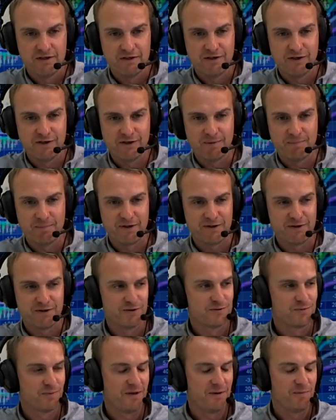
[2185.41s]
you know,
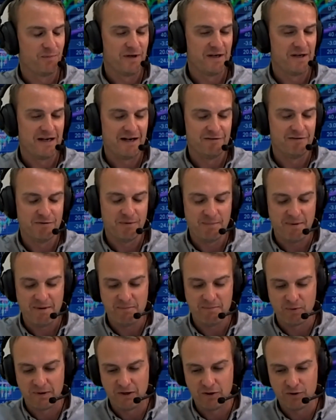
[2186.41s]
because I
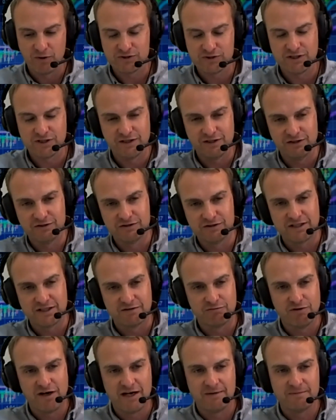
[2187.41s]
remember we looked at it and
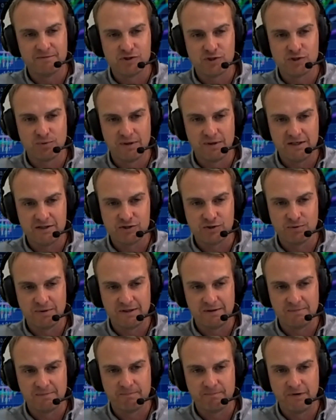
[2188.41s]
said, right, should
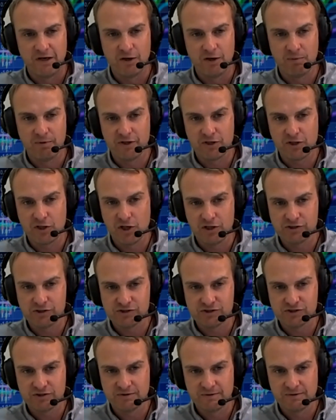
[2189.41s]
we lower the
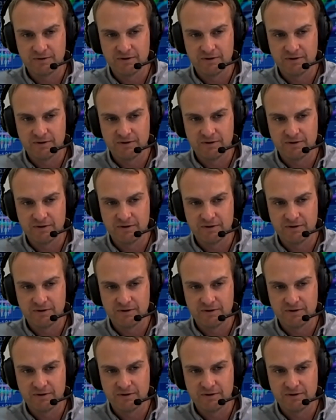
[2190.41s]
cost?